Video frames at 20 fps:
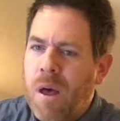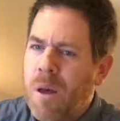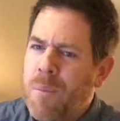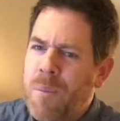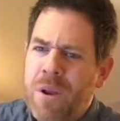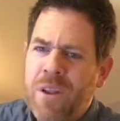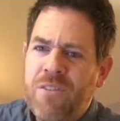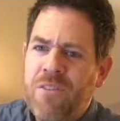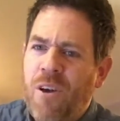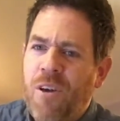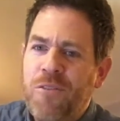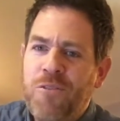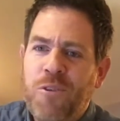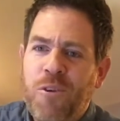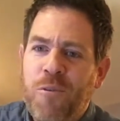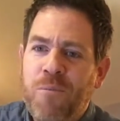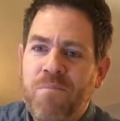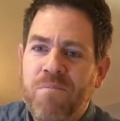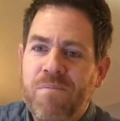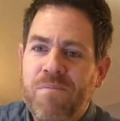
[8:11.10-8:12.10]
but
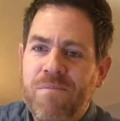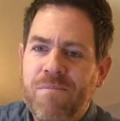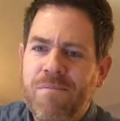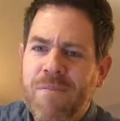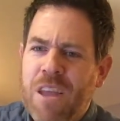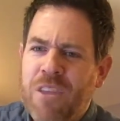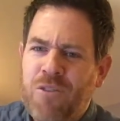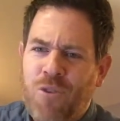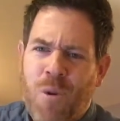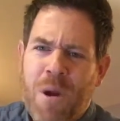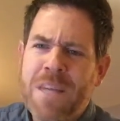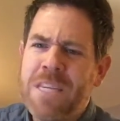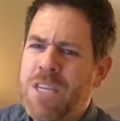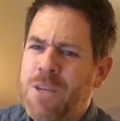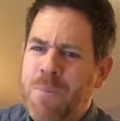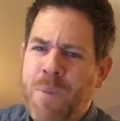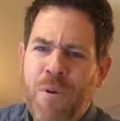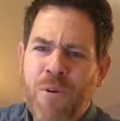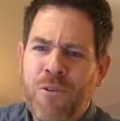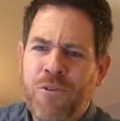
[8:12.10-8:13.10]
it's quite
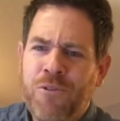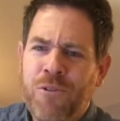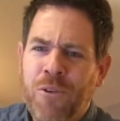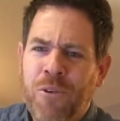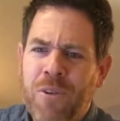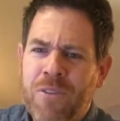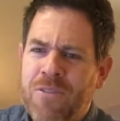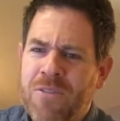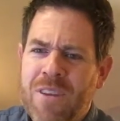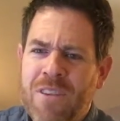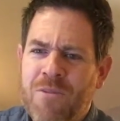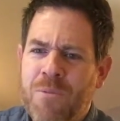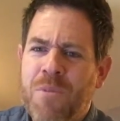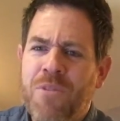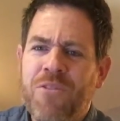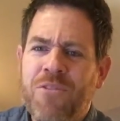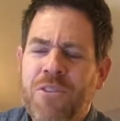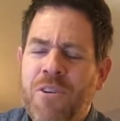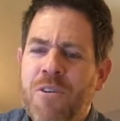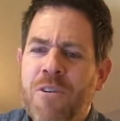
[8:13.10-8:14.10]
spiritual. It's
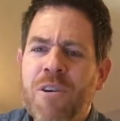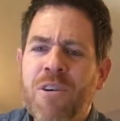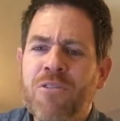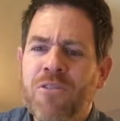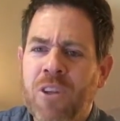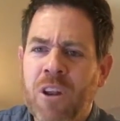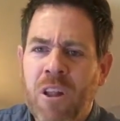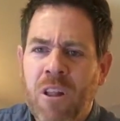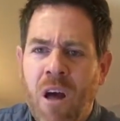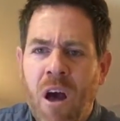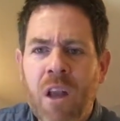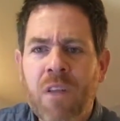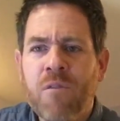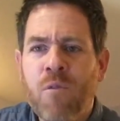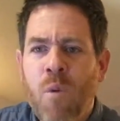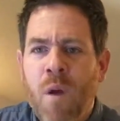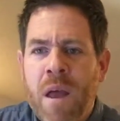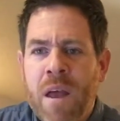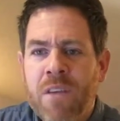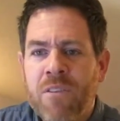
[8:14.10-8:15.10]
mysterious in a lot of
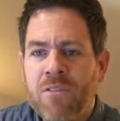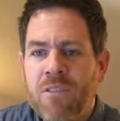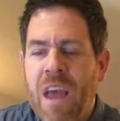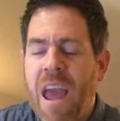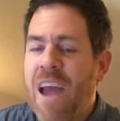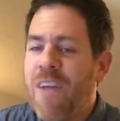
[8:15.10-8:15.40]
ways.